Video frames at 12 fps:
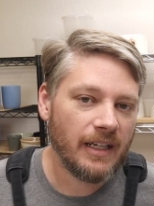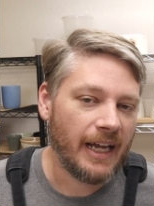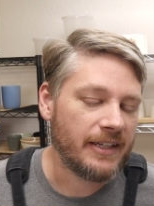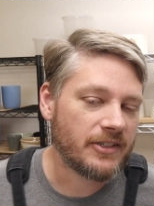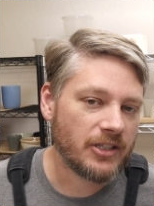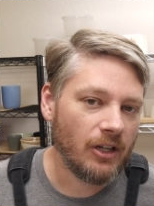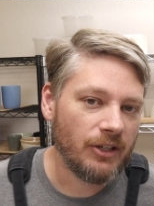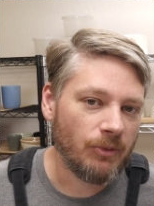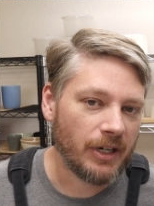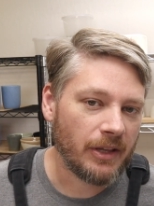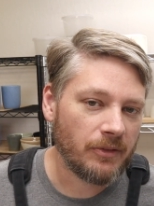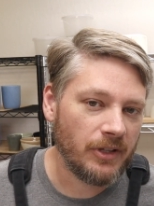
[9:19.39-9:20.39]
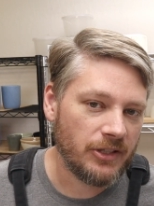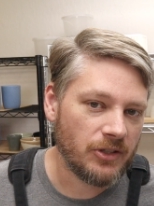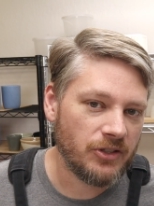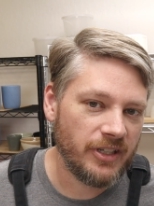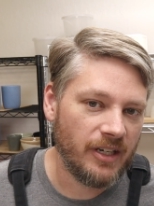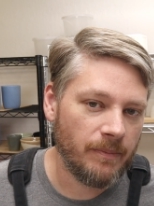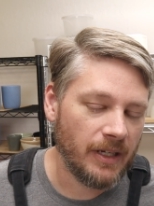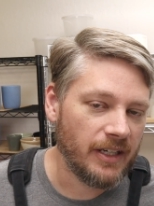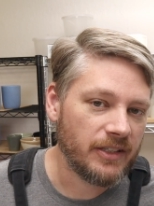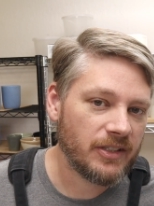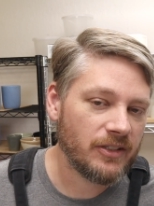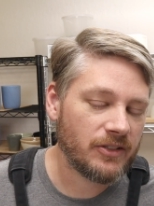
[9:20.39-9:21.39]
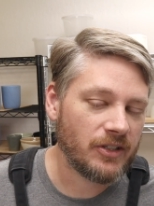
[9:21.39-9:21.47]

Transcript: and slowly working through the associated bugs.